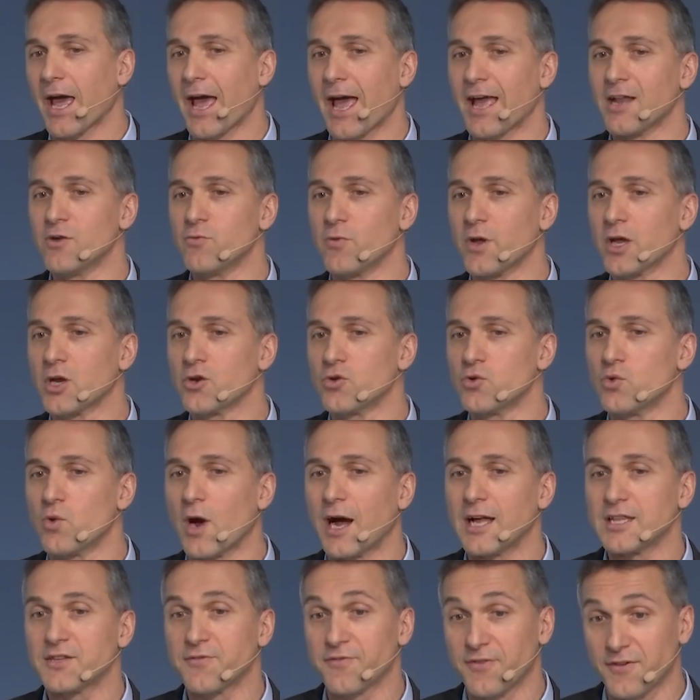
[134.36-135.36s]
and we grew
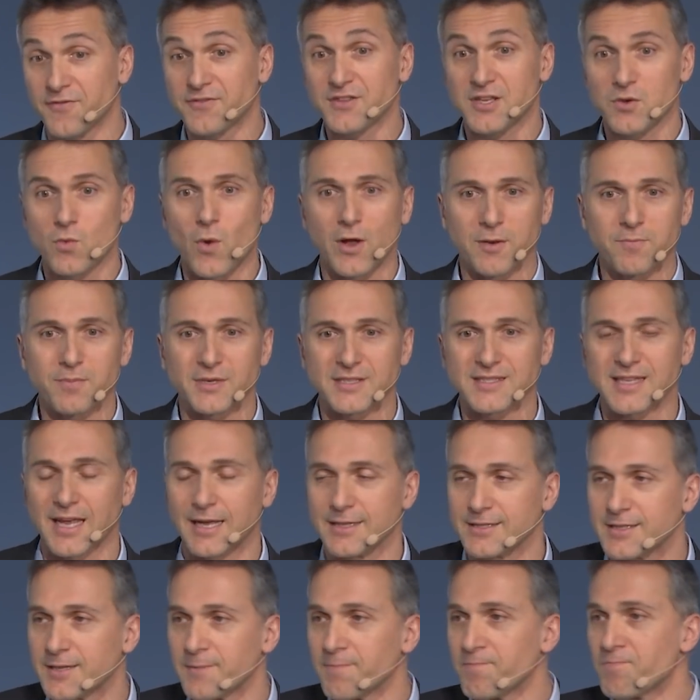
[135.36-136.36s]
at
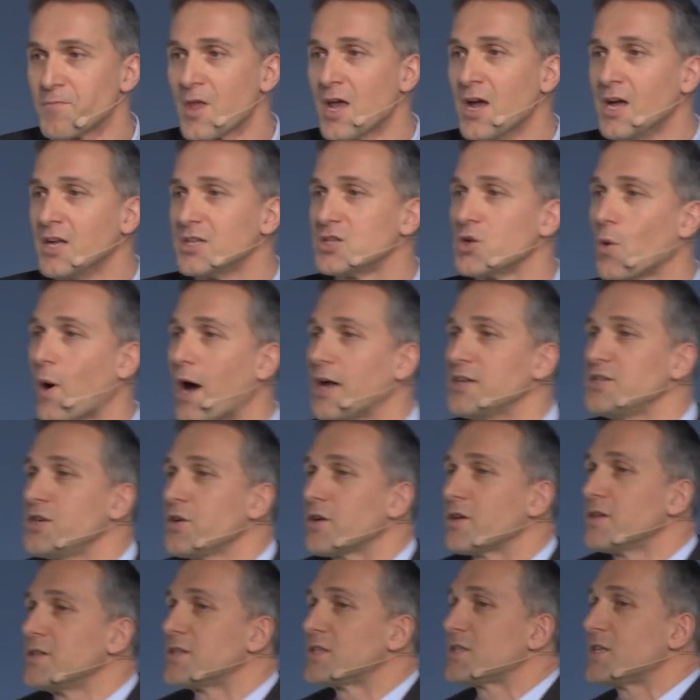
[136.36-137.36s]
51%. So as
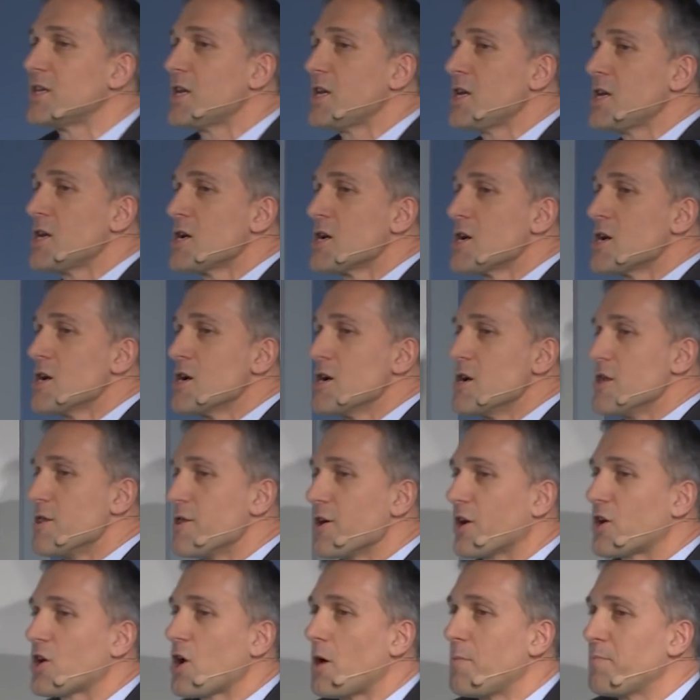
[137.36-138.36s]
you can see,
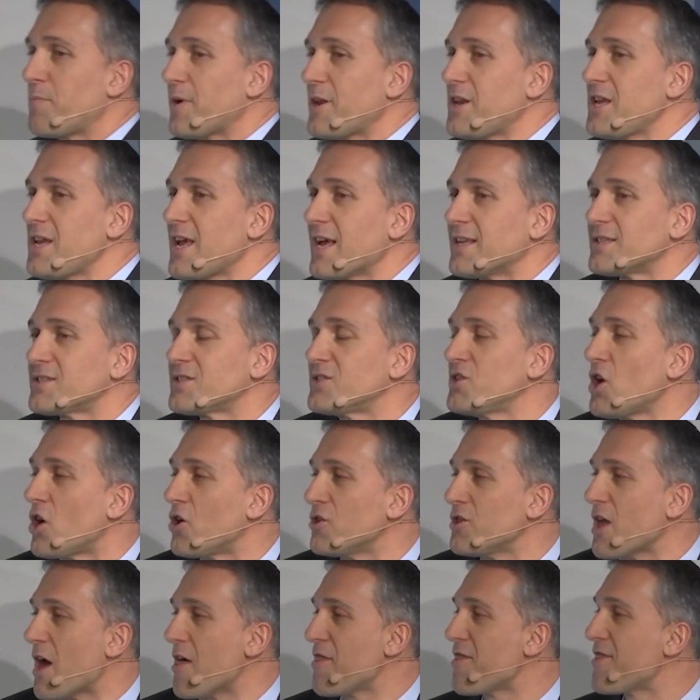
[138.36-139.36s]
the company has
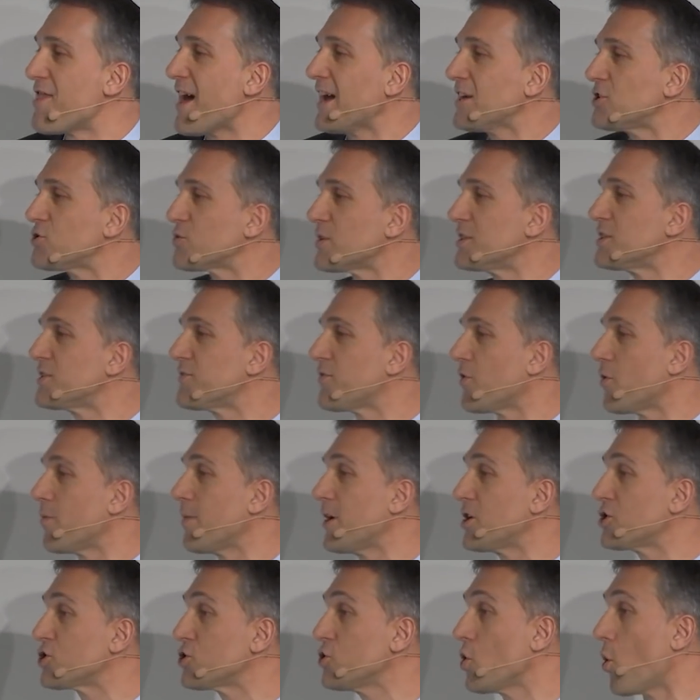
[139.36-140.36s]
done that
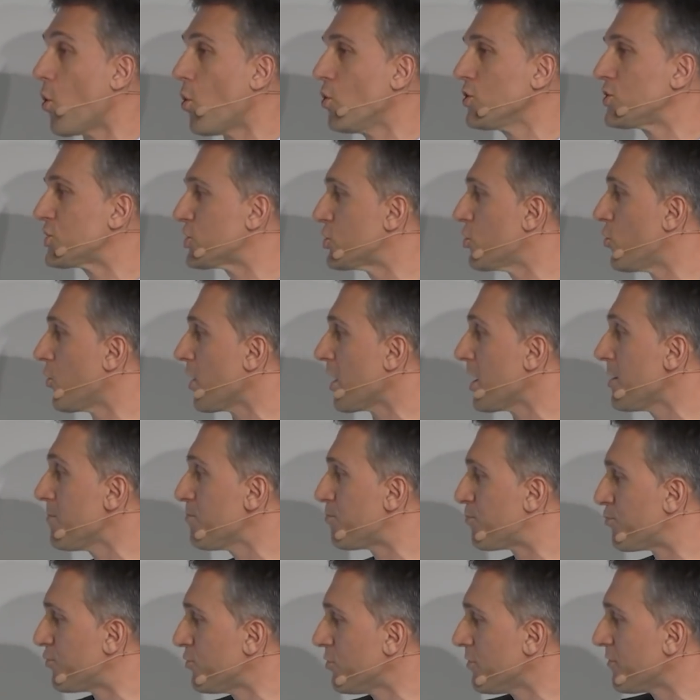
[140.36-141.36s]
transformation, also
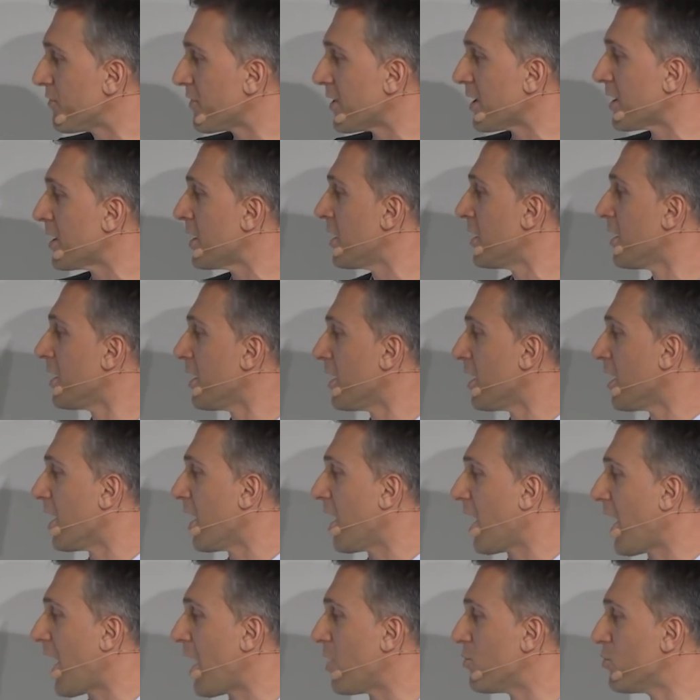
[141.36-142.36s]
improving
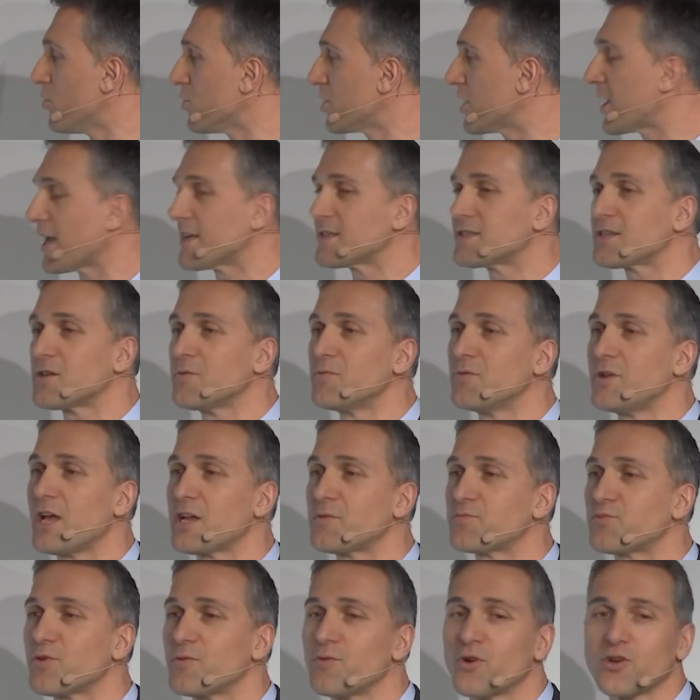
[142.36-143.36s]
our customer
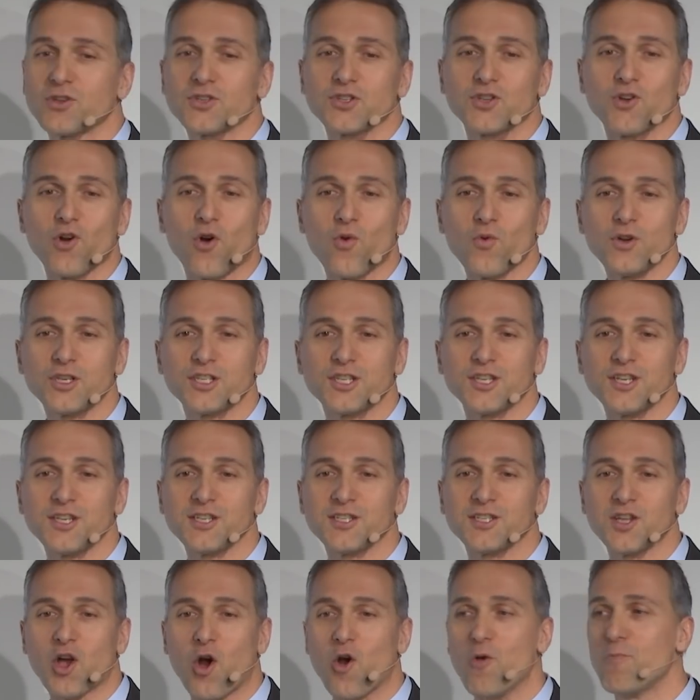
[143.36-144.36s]
net promoter score, which
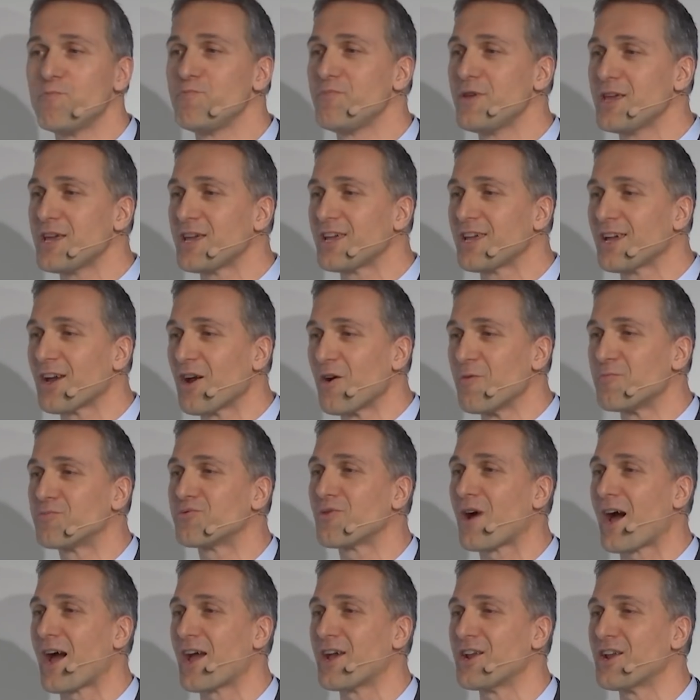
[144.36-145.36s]
is a big
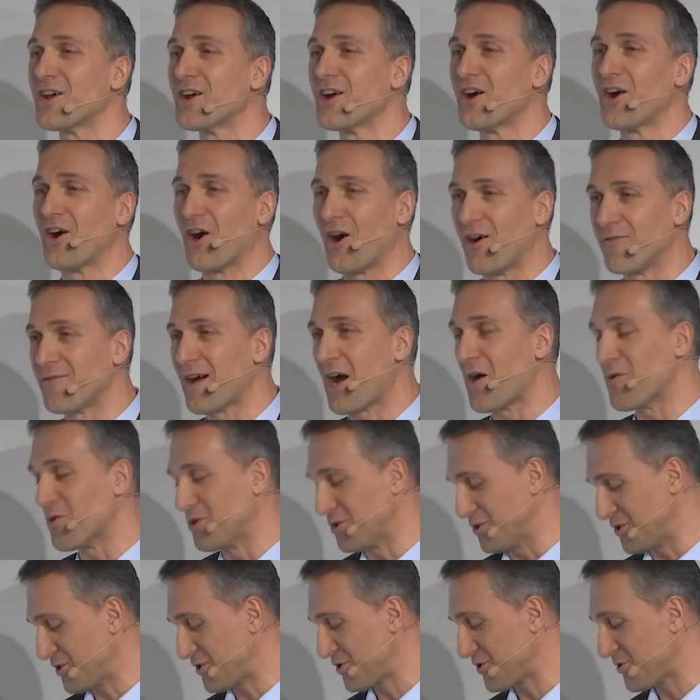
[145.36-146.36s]
pride of
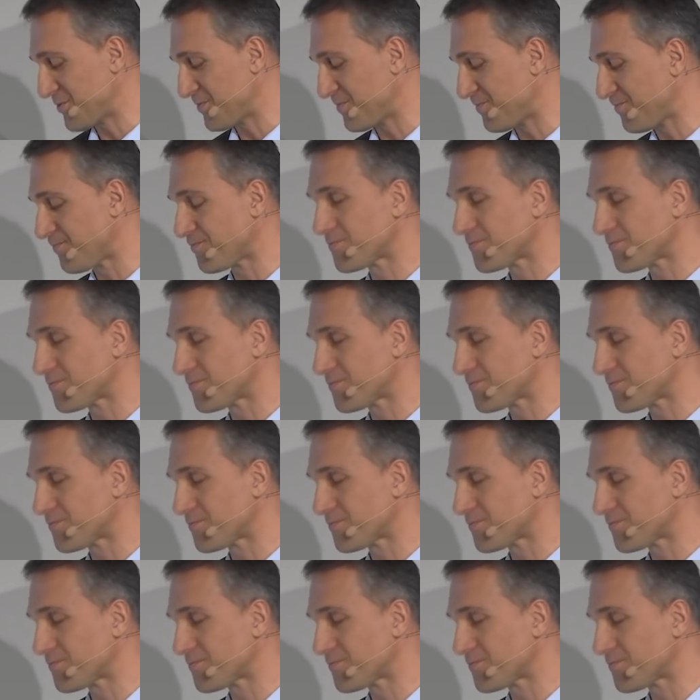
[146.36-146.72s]
ours.